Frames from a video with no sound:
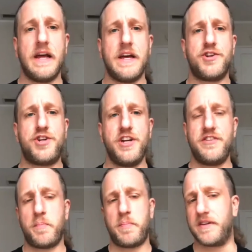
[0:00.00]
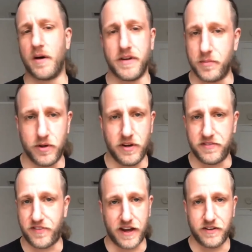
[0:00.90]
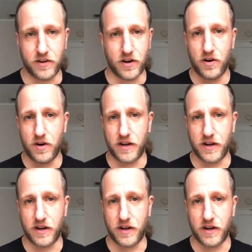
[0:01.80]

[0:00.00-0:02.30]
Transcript: she's a big WWE fan, you know. And,